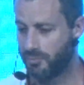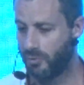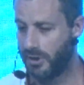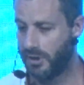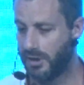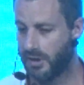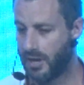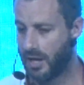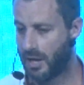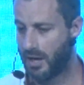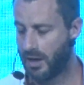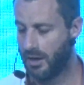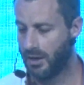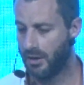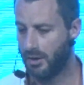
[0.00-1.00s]
We had
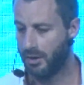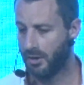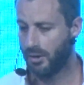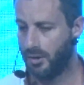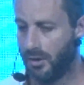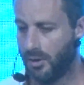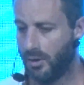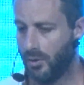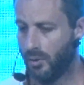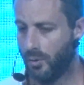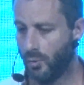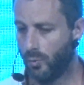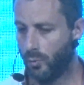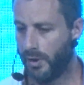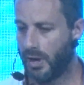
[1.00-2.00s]

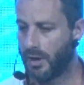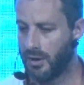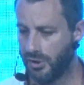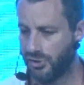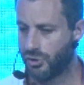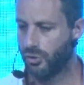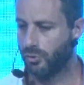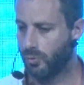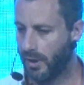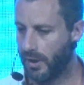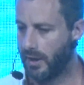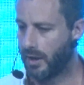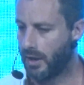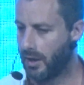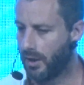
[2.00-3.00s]
an issue
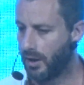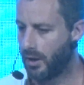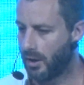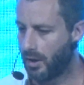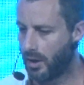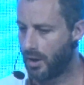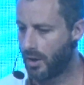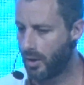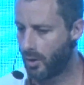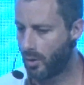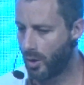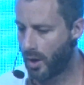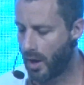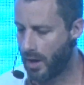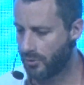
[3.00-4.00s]
where
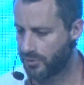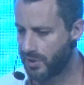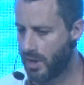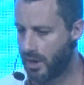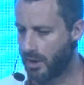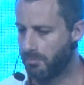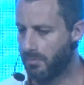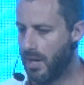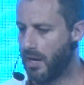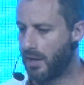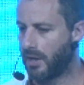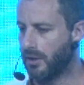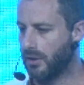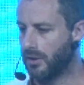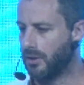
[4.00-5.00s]
our target
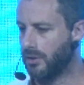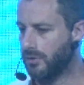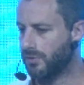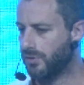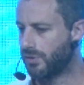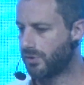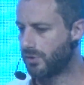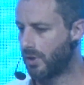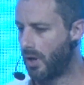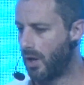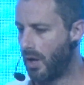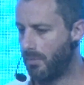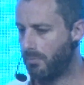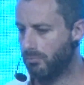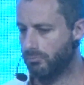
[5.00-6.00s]
market is
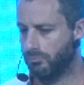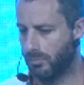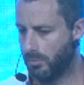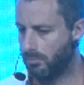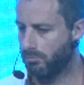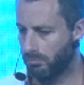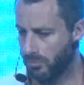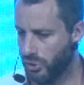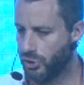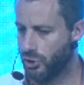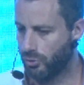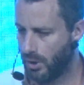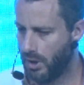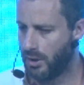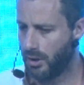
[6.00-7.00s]

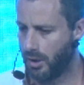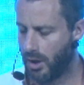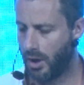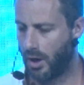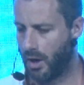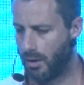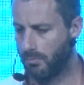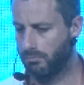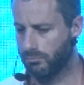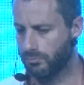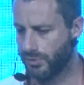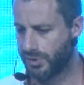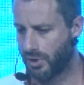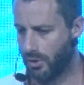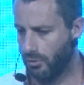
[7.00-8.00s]
mature,
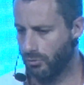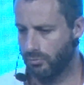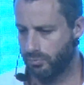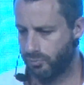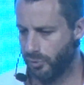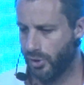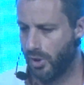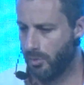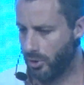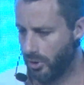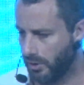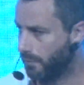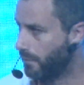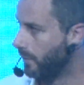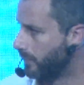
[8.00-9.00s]
so
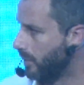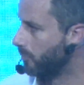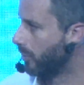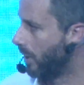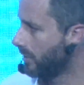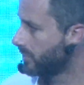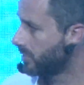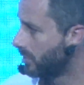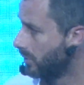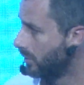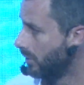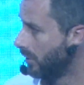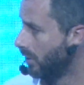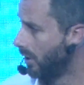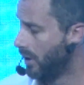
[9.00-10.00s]
predominantly 50 plus,
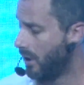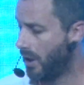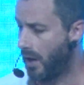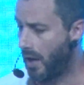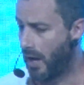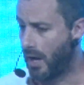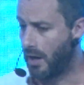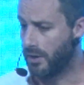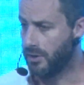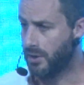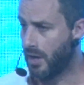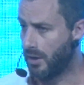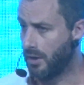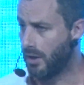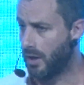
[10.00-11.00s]

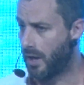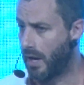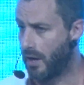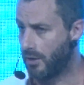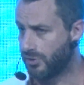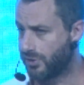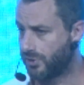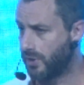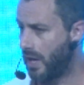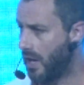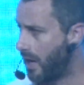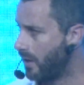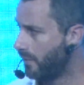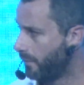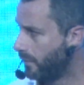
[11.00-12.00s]
yet our
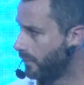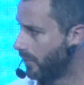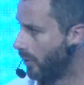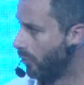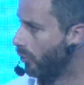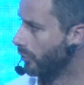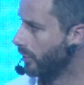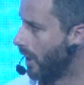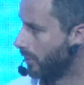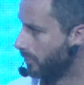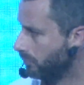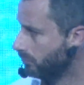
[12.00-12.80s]
staff are all young.